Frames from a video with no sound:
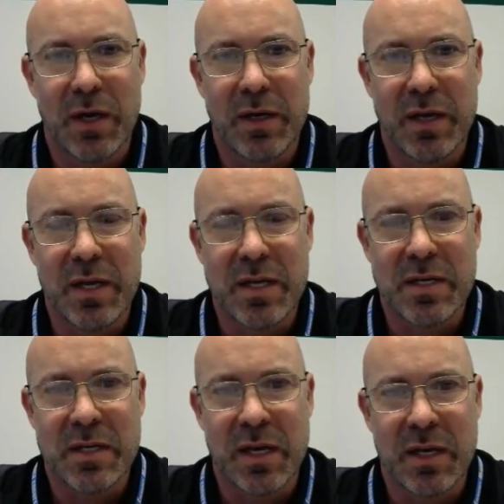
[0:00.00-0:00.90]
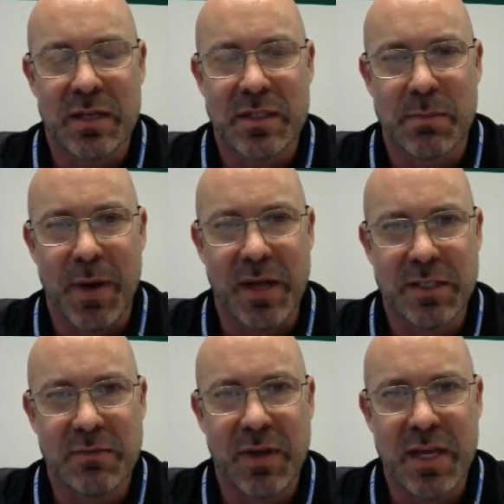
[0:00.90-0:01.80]
in some
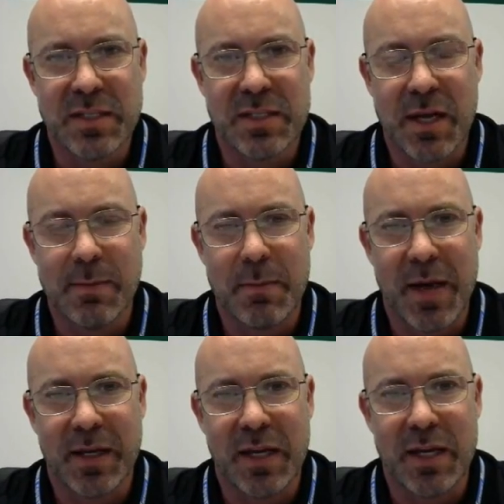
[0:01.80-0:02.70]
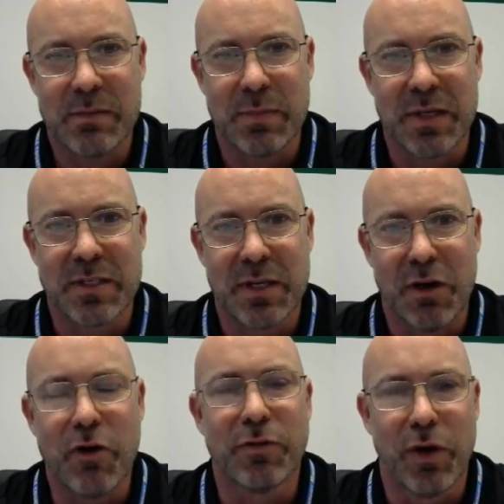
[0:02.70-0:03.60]
positive cases coming back in, but
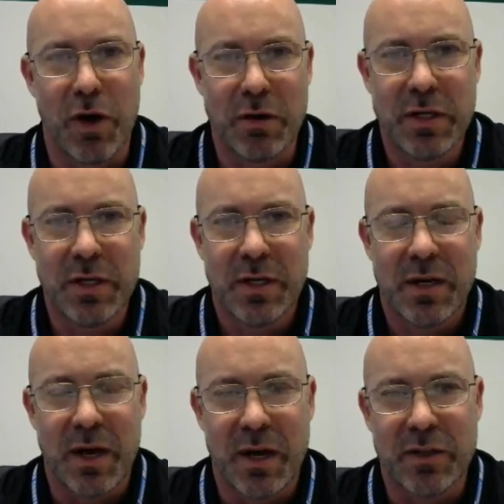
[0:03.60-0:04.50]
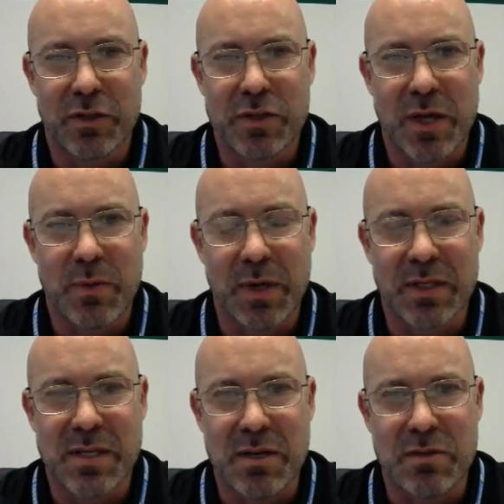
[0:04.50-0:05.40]
overall, it looks like we
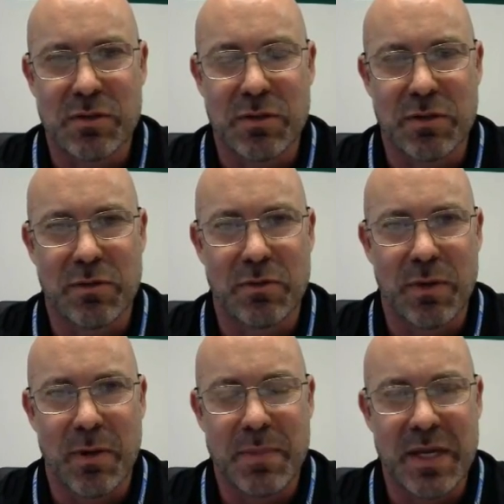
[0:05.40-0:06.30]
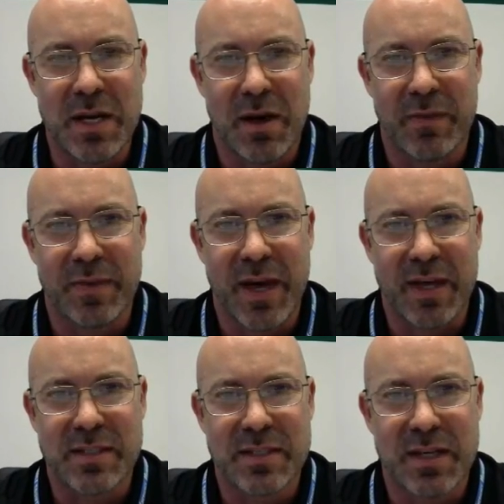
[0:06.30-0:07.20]
continue to be on
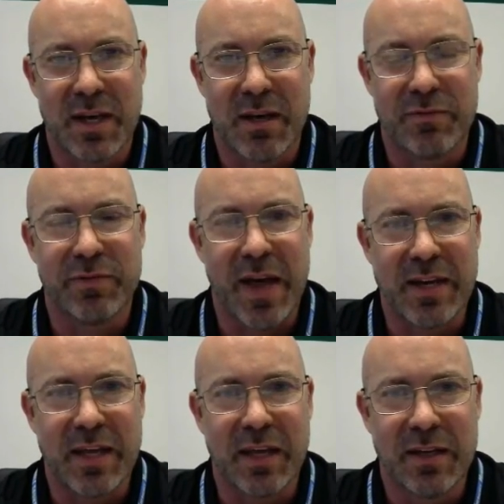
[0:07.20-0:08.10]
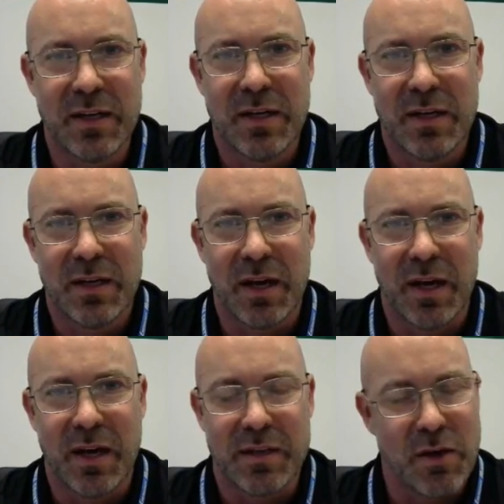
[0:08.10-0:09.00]
that flattening,
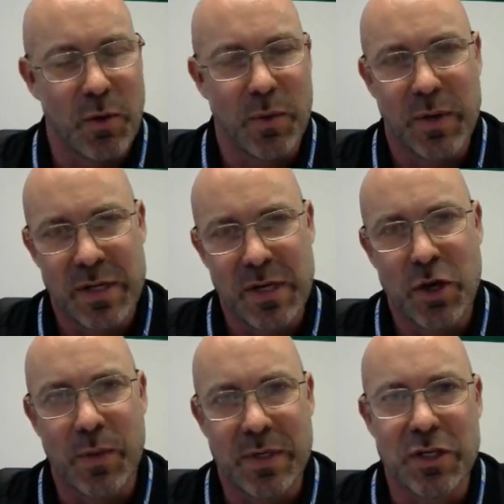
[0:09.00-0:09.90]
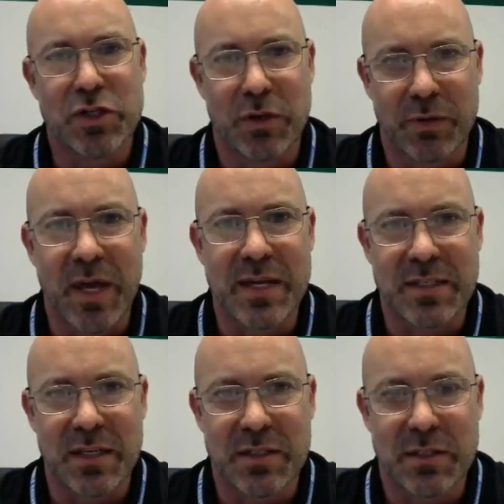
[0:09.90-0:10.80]
no additional
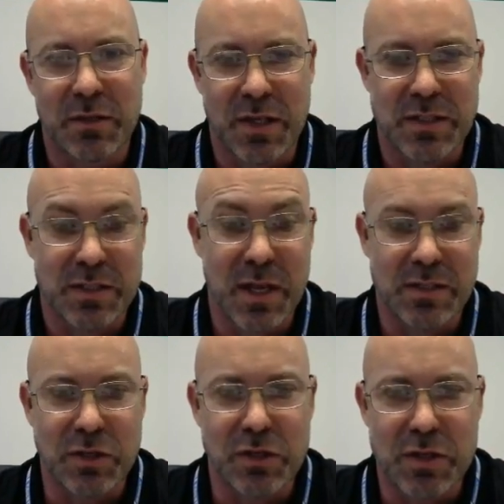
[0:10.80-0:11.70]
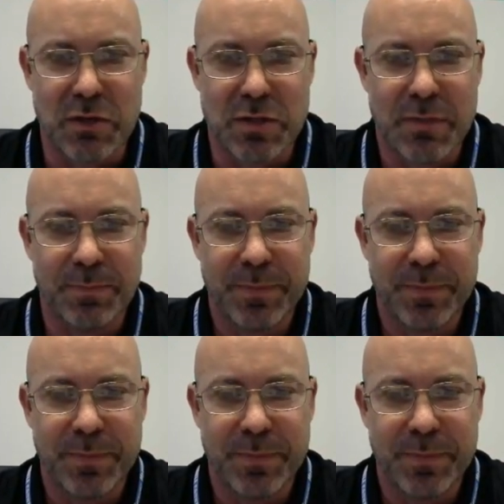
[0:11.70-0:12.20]
cases. So that's good news.